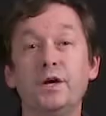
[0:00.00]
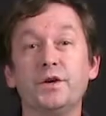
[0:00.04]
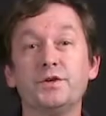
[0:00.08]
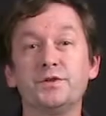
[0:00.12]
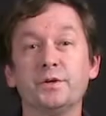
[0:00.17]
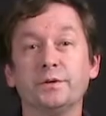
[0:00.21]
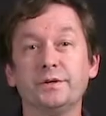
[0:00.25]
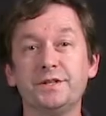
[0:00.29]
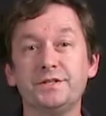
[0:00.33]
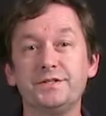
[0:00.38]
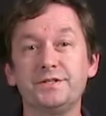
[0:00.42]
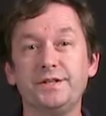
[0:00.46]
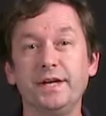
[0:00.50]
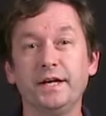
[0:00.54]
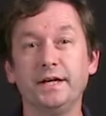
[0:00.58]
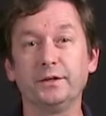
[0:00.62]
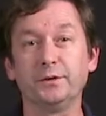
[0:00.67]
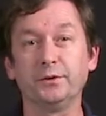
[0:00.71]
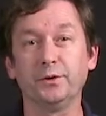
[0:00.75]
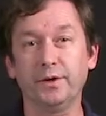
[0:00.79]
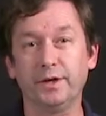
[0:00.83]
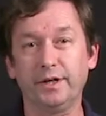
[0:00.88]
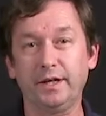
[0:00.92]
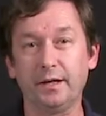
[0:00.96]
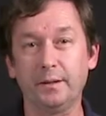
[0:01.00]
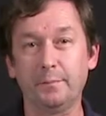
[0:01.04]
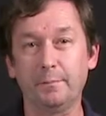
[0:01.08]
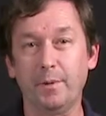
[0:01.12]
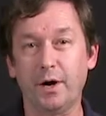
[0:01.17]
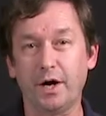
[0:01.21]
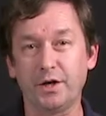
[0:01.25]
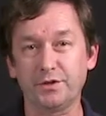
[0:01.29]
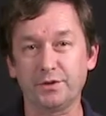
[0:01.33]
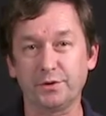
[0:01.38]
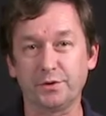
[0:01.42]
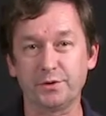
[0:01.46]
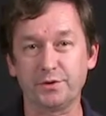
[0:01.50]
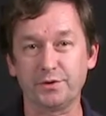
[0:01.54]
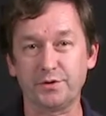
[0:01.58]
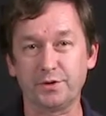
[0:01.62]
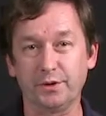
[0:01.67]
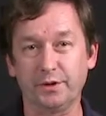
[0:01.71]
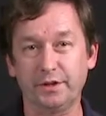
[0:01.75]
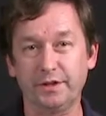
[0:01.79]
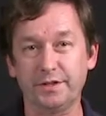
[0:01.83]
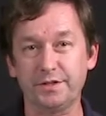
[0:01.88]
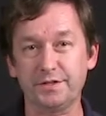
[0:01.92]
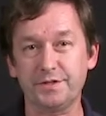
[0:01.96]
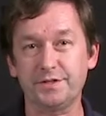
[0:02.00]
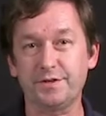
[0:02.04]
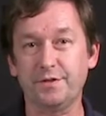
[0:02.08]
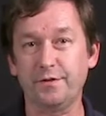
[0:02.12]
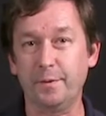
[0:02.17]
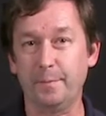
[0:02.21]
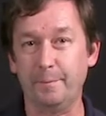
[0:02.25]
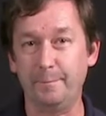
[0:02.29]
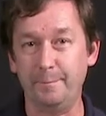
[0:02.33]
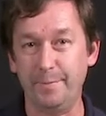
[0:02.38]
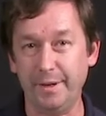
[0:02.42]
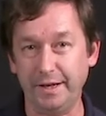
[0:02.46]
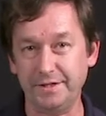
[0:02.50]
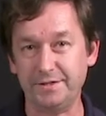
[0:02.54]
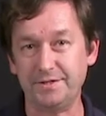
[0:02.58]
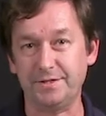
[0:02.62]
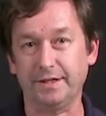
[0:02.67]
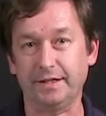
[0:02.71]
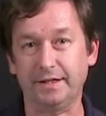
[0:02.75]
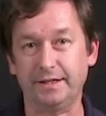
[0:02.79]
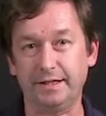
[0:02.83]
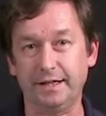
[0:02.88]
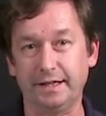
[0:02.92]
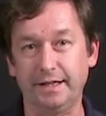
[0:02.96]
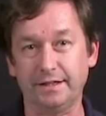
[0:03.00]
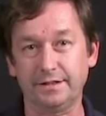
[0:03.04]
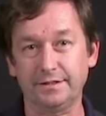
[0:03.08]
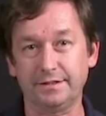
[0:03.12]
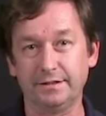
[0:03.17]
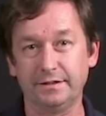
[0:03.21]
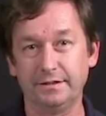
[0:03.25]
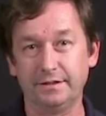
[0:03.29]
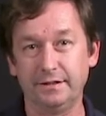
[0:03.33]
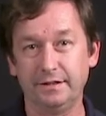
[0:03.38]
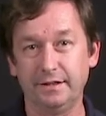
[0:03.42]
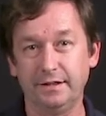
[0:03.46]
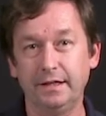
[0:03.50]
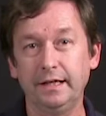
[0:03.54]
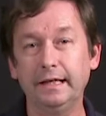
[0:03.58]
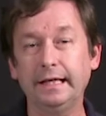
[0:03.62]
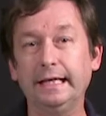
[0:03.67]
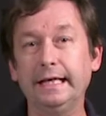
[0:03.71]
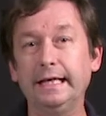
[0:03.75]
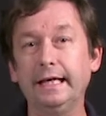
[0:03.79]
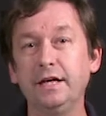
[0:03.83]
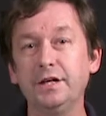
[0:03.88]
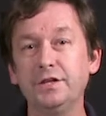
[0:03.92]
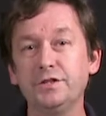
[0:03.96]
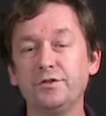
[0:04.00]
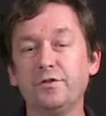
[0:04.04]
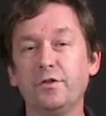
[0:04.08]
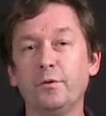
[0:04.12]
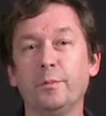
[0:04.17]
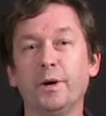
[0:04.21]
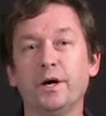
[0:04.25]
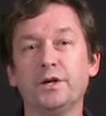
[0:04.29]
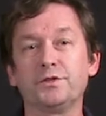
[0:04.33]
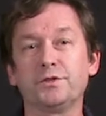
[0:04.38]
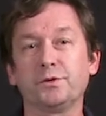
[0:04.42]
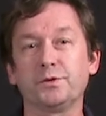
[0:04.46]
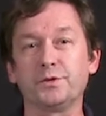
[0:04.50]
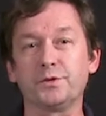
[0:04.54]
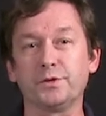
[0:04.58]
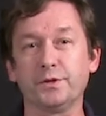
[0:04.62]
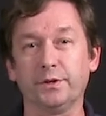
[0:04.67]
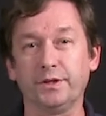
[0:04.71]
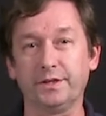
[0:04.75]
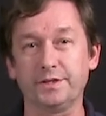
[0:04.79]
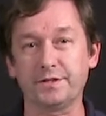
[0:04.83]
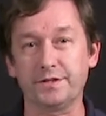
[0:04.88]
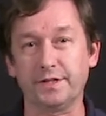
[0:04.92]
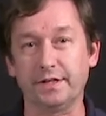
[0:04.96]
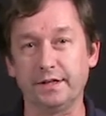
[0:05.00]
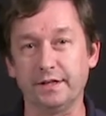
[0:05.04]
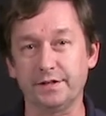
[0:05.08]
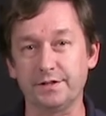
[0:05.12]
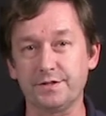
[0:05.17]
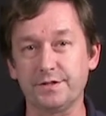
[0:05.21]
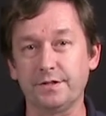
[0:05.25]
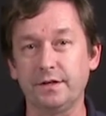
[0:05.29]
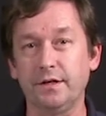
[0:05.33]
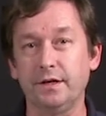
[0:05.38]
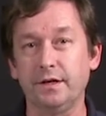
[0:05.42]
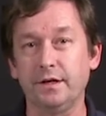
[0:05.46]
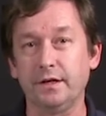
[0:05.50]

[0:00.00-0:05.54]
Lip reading: So let's take a look at modular circuits, the basic kit. Each of the modular circuits kits